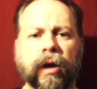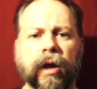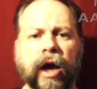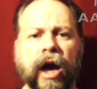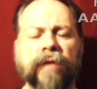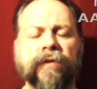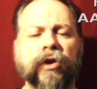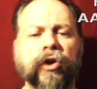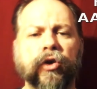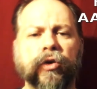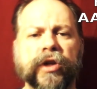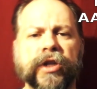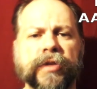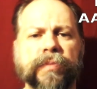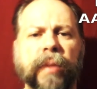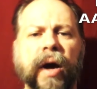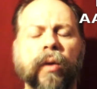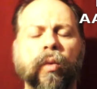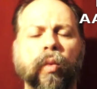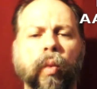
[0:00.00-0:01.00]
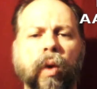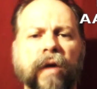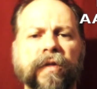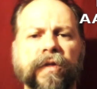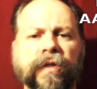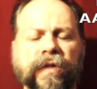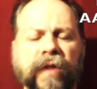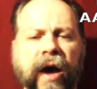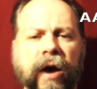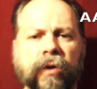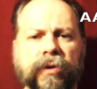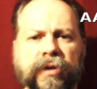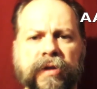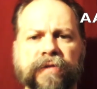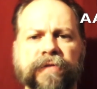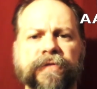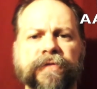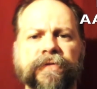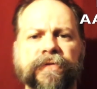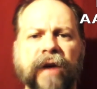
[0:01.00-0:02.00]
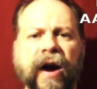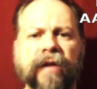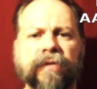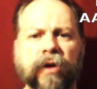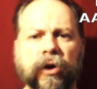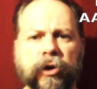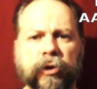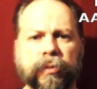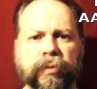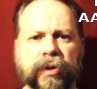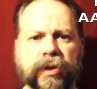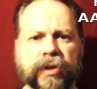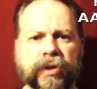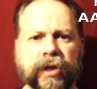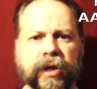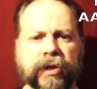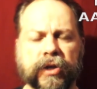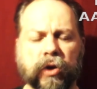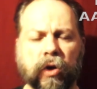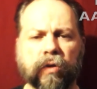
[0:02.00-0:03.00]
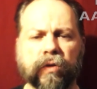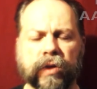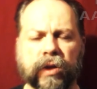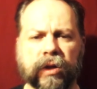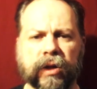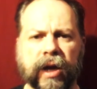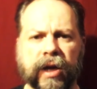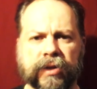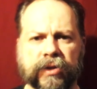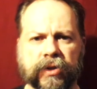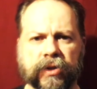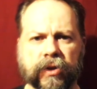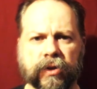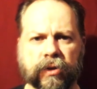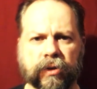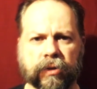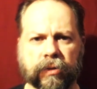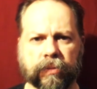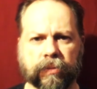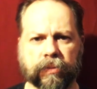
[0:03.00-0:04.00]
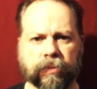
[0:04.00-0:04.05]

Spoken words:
have increased by 1,500% over the last year.